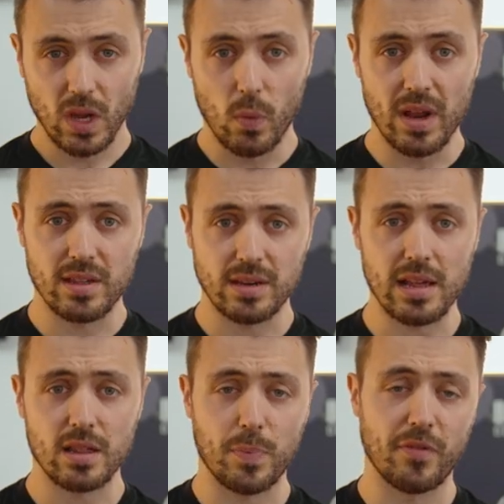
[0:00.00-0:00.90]
we
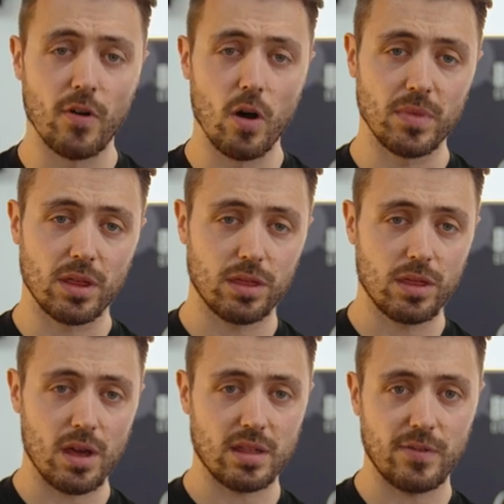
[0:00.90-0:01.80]
suggest to perform the
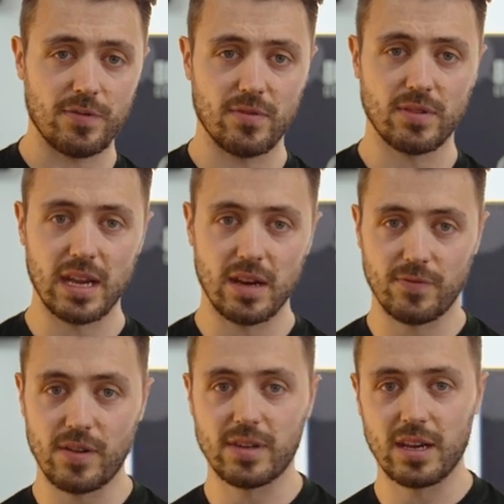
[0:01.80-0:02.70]
30 15
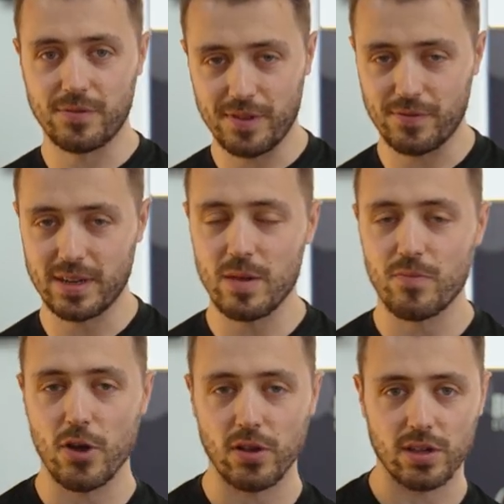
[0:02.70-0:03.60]
15 15
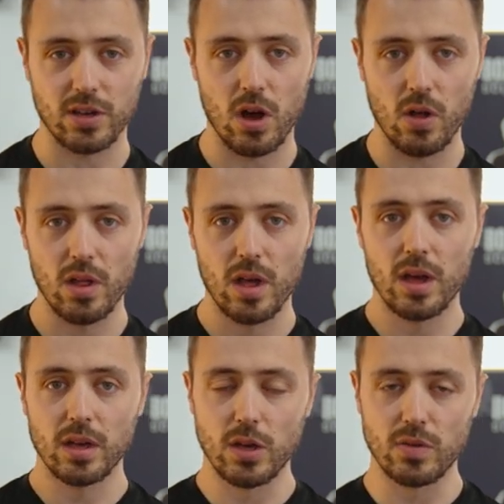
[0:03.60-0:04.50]
protocol
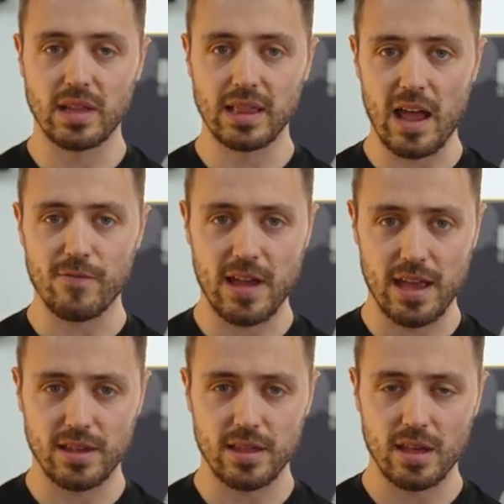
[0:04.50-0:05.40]
using lat
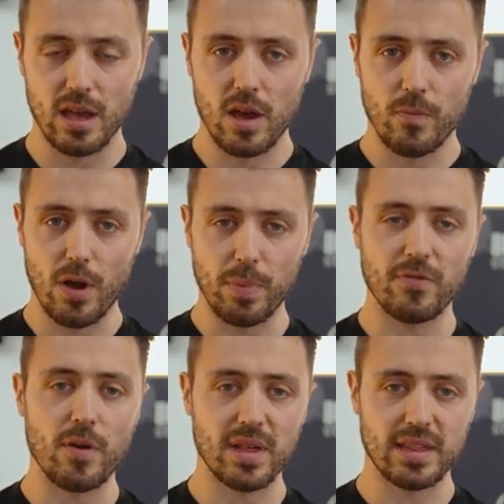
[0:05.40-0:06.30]
raises, probably
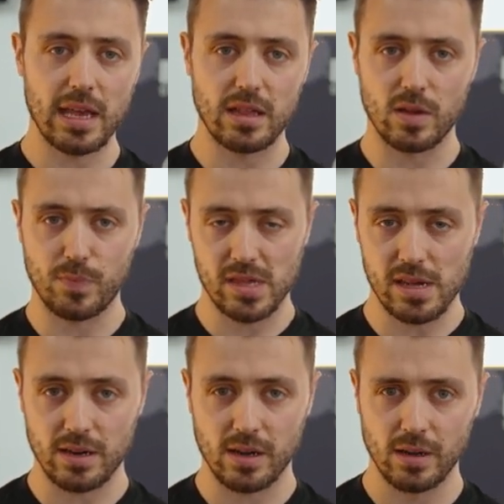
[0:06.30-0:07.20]
from a seated
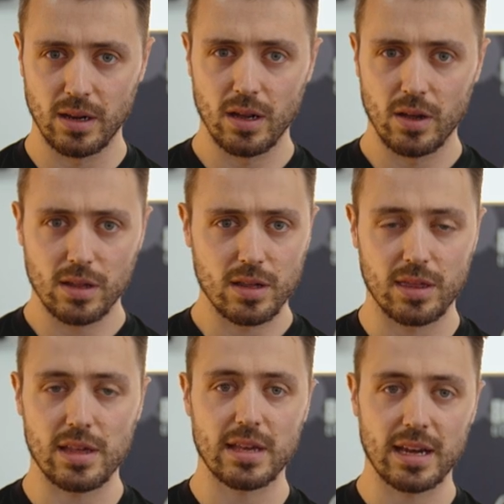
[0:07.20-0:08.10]
position. So
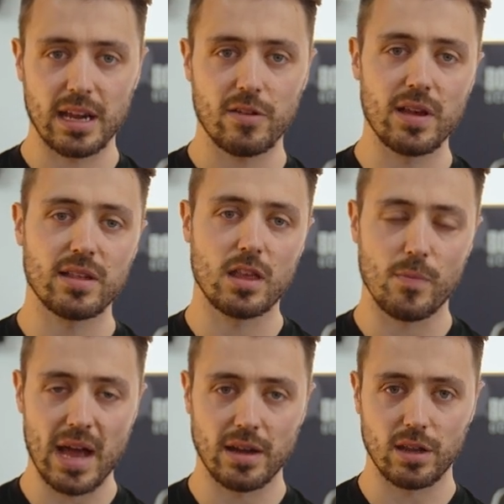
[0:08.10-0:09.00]
this can increase the
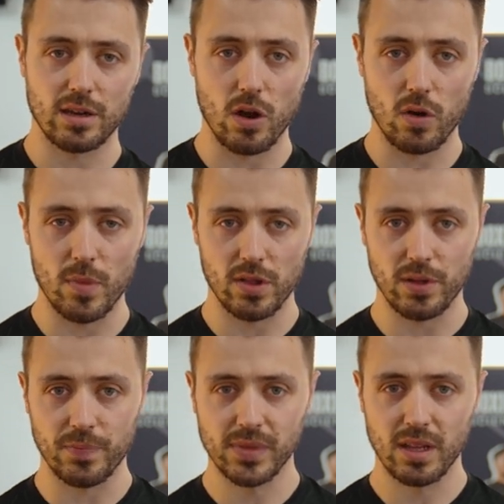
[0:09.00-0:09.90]
demand of the shoulder
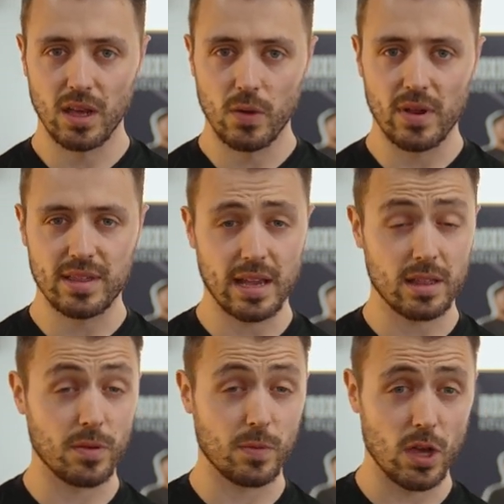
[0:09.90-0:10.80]
muscle. We'd say
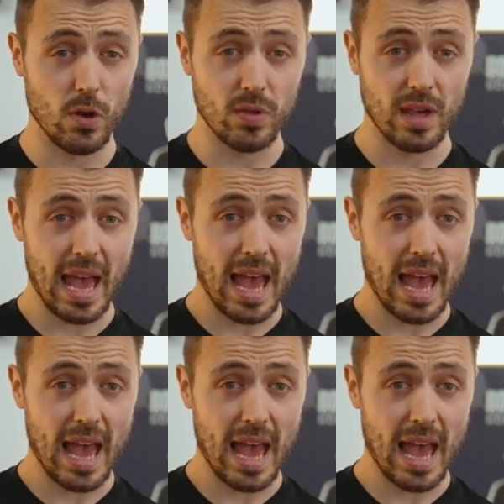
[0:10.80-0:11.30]
to use